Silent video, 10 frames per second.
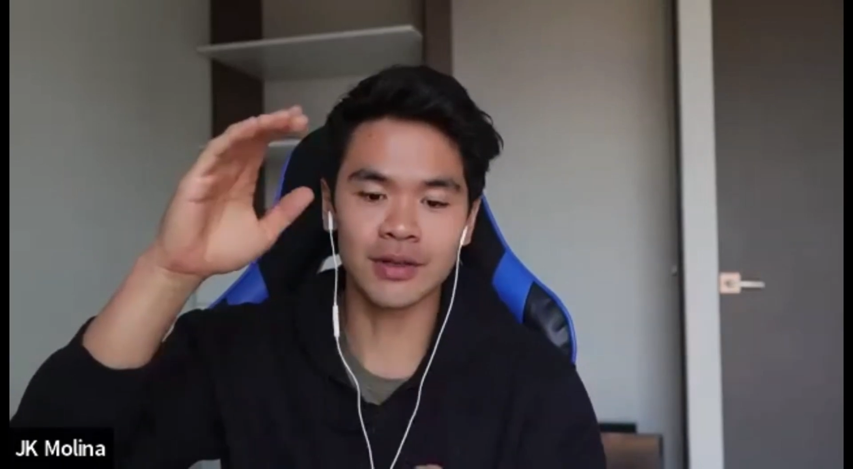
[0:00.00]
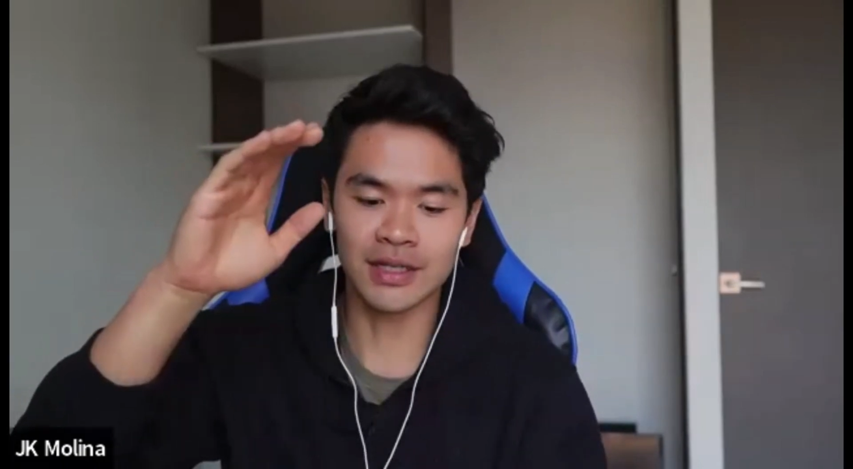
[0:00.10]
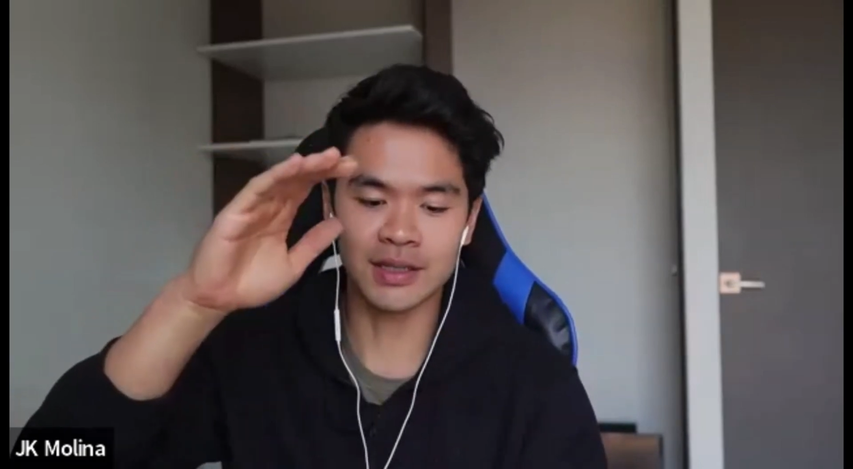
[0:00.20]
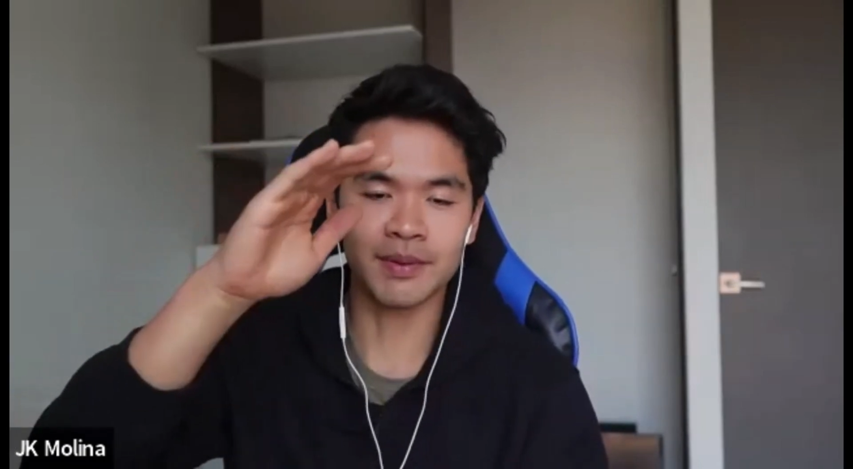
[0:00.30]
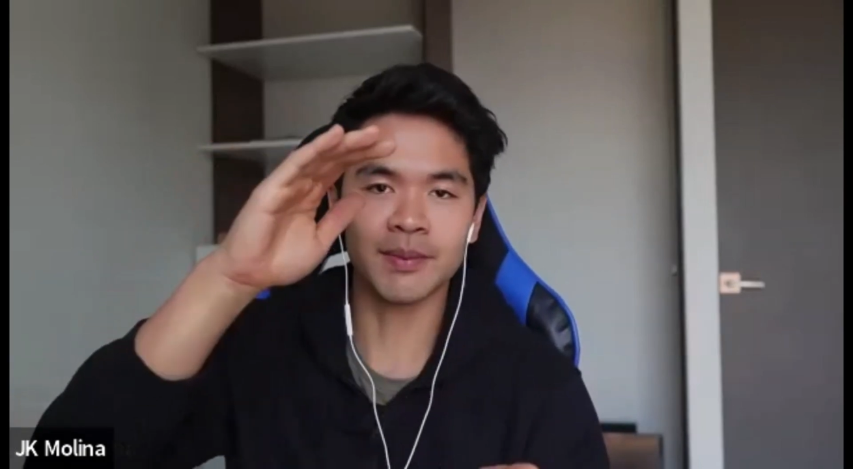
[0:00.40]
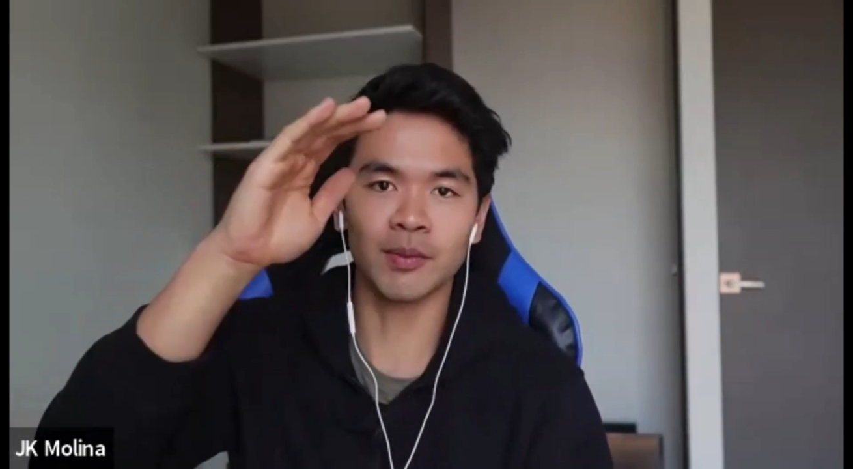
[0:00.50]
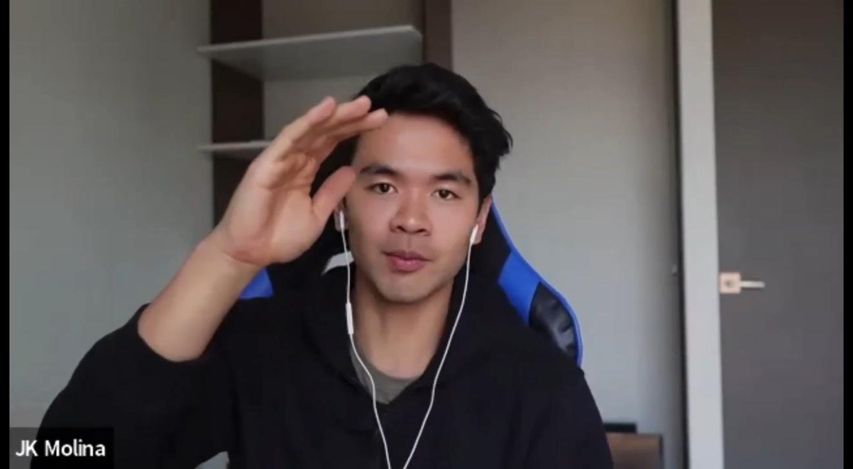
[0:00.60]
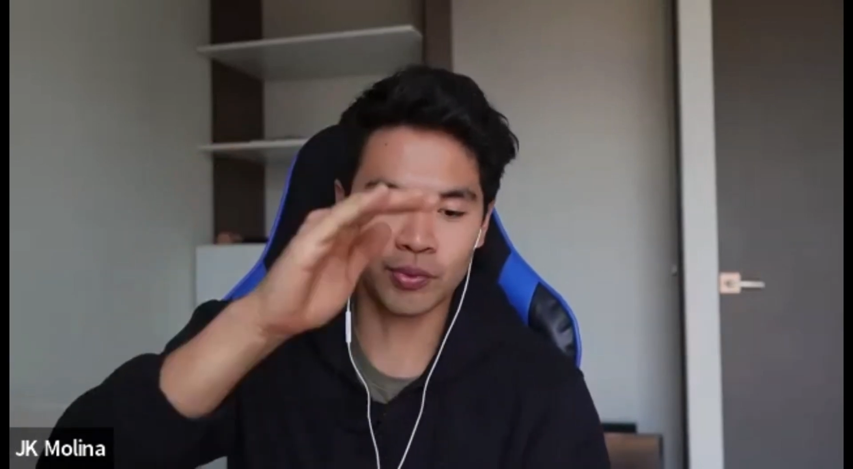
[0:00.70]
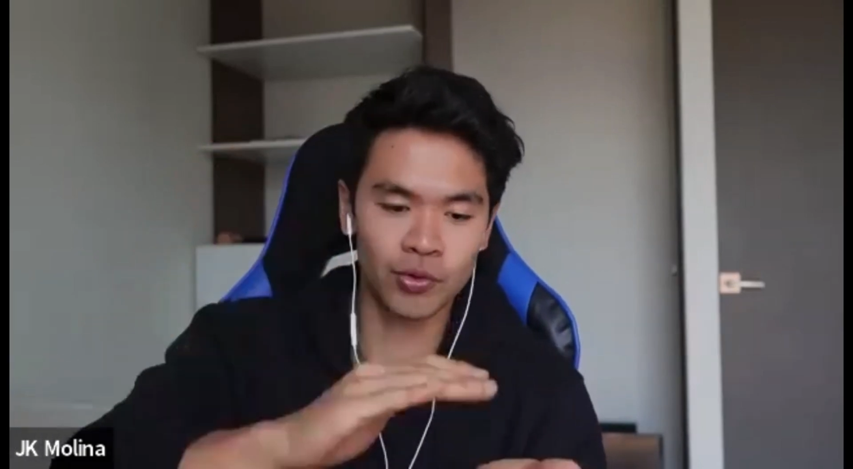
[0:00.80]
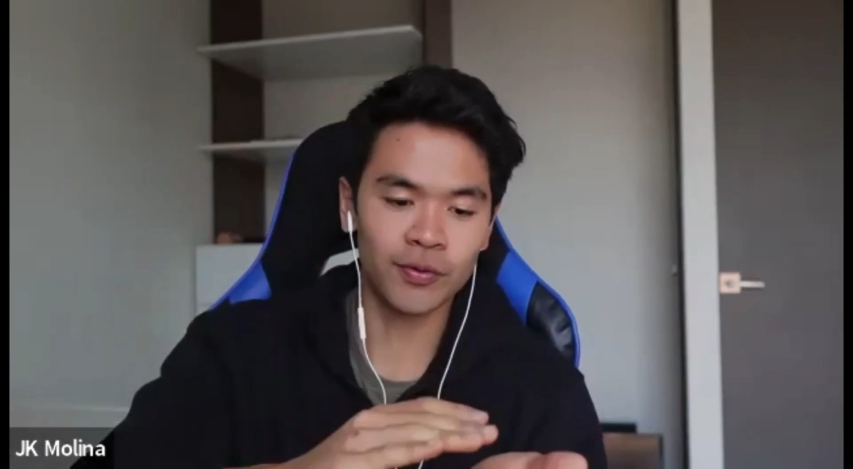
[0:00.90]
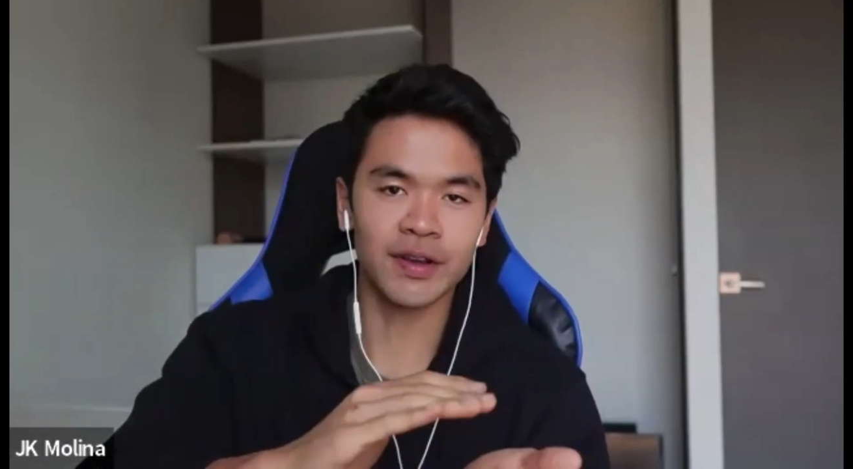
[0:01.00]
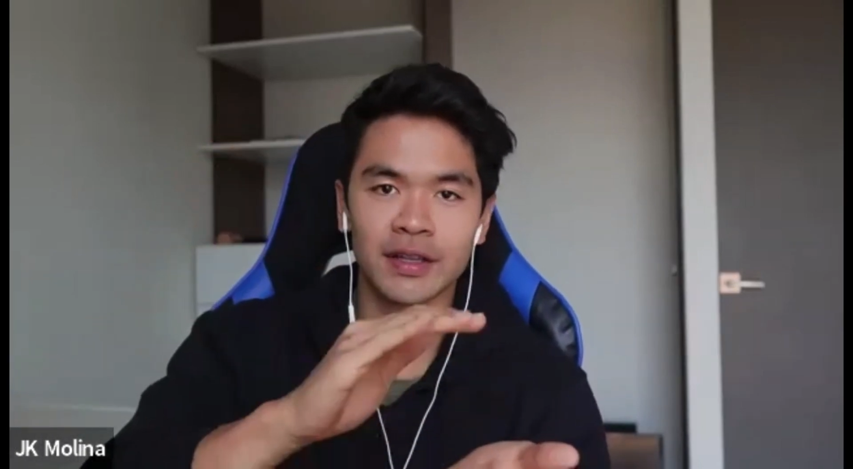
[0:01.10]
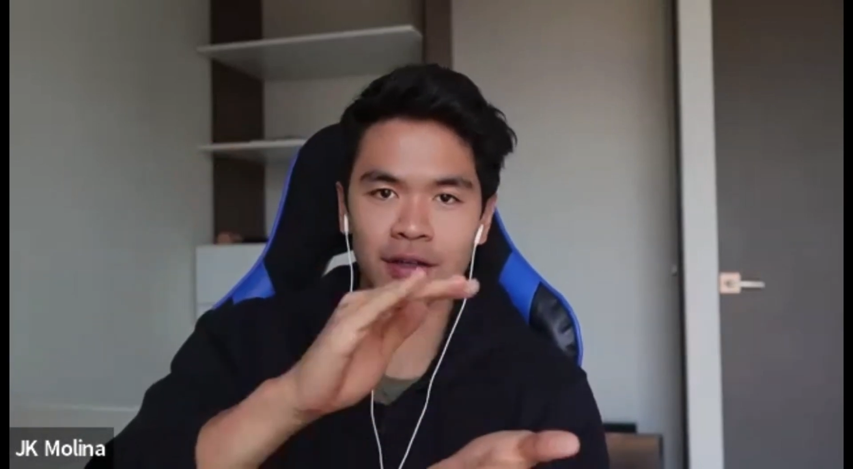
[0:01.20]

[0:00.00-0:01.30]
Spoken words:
it's the people proving their